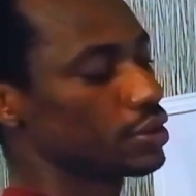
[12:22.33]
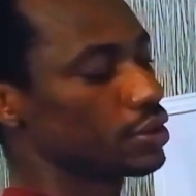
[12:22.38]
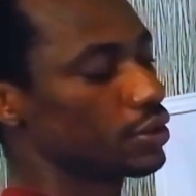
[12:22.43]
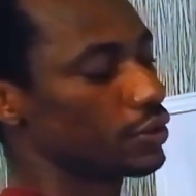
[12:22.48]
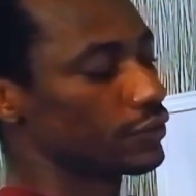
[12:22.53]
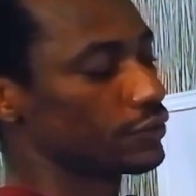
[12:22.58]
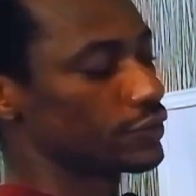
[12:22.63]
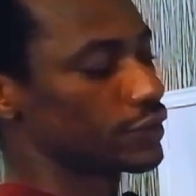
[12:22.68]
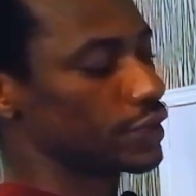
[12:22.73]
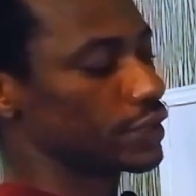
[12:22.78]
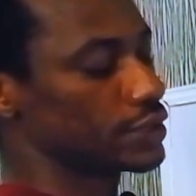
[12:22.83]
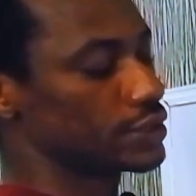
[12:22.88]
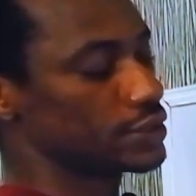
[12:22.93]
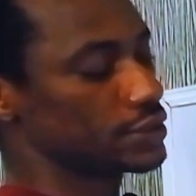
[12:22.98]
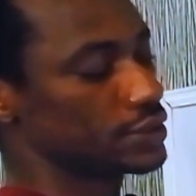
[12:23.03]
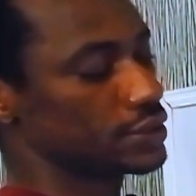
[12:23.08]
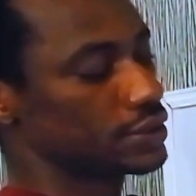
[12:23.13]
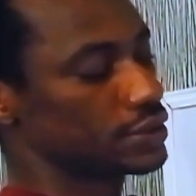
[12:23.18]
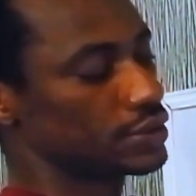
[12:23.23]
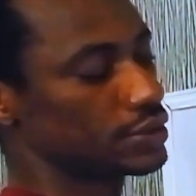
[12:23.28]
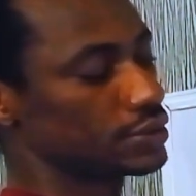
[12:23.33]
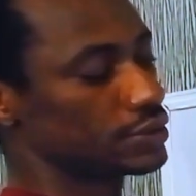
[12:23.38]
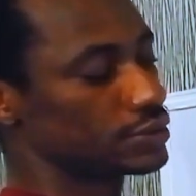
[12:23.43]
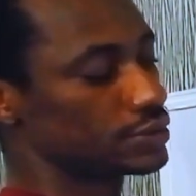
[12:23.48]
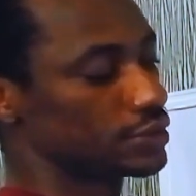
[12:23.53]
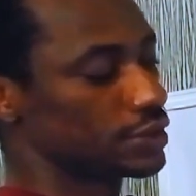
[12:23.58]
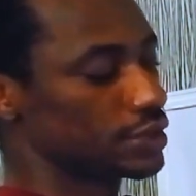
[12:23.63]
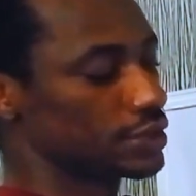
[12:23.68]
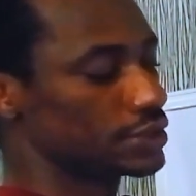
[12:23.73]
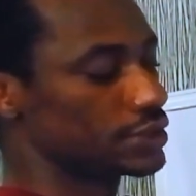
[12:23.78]
of this
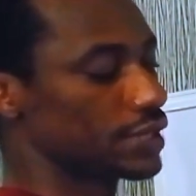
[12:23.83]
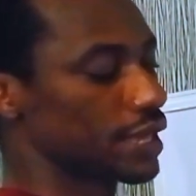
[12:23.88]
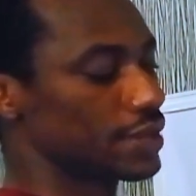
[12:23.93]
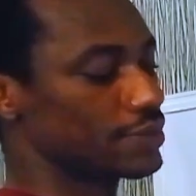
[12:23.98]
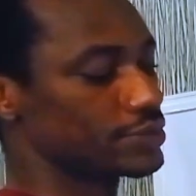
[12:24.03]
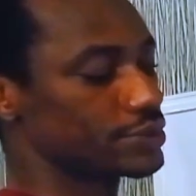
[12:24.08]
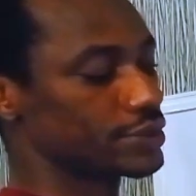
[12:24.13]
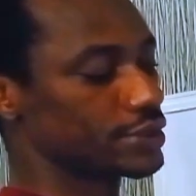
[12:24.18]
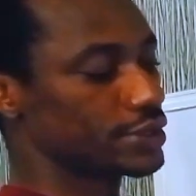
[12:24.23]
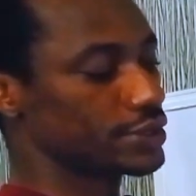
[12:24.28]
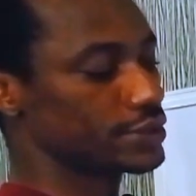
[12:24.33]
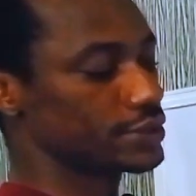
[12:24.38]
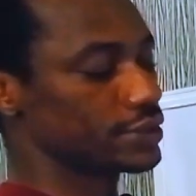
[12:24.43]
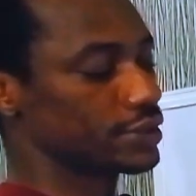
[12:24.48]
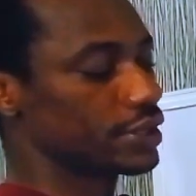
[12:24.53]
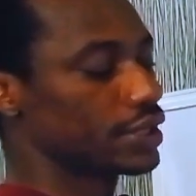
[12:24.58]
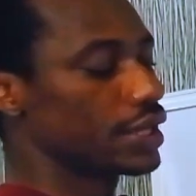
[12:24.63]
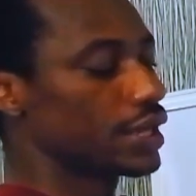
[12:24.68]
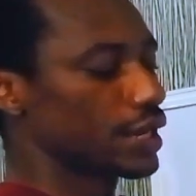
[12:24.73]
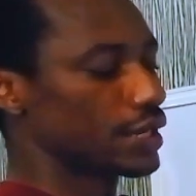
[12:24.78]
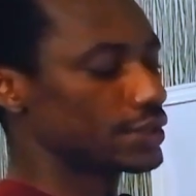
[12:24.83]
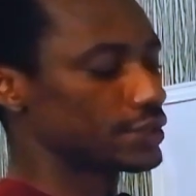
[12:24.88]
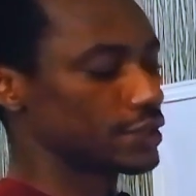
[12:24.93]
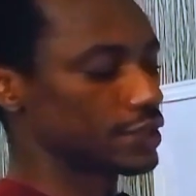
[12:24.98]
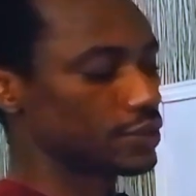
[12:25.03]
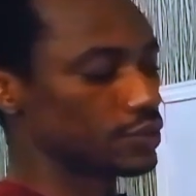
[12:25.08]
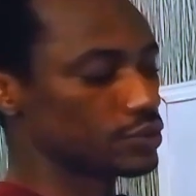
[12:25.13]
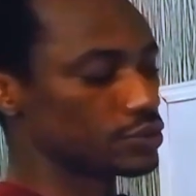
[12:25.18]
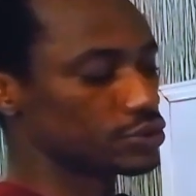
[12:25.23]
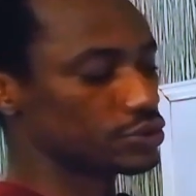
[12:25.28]
times this, and
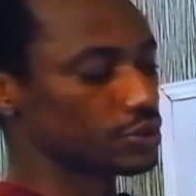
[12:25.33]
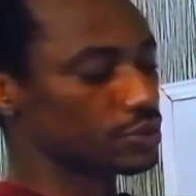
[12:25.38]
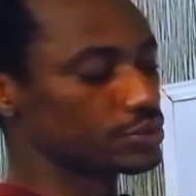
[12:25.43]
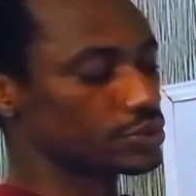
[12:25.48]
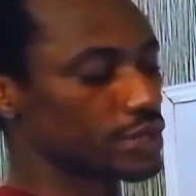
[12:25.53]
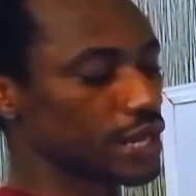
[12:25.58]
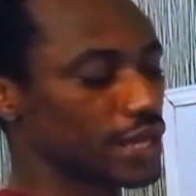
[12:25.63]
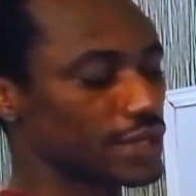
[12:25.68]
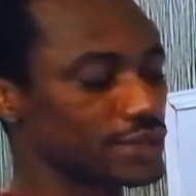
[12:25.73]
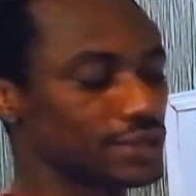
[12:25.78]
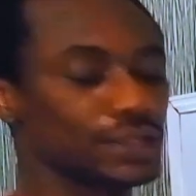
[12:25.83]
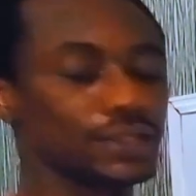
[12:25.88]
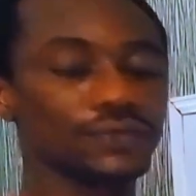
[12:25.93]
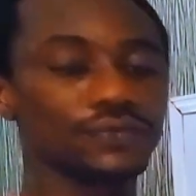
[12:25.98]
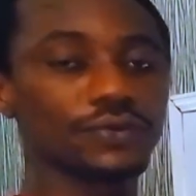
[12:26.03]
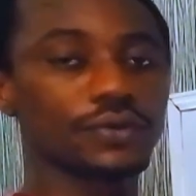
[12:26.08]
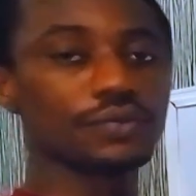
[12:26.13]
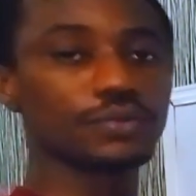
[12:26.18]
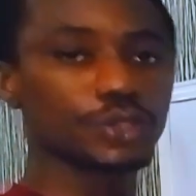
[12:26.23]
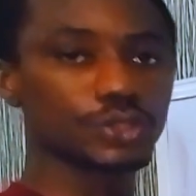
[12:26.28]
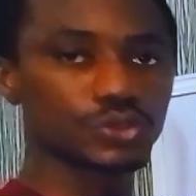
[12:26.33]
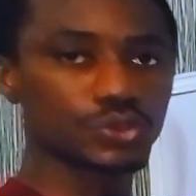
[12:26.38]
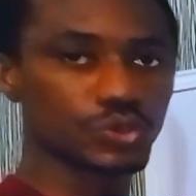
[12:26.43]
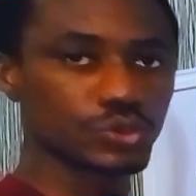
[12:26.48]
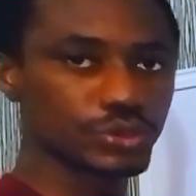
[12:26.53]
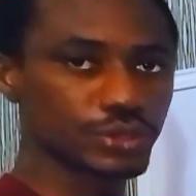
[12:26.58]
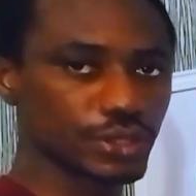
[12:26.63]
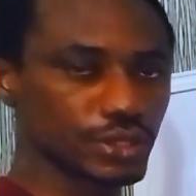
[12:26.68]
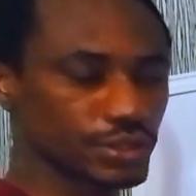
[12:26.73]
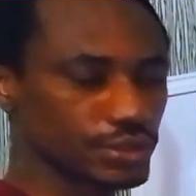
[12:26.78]
then we subtract it from the
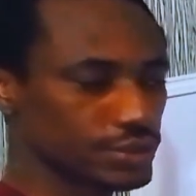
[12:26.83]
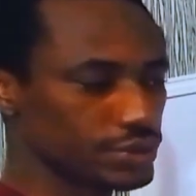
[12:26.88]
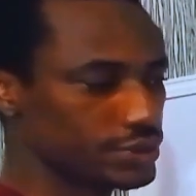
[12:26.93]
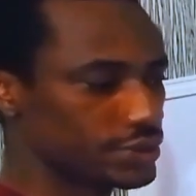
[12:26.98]
total.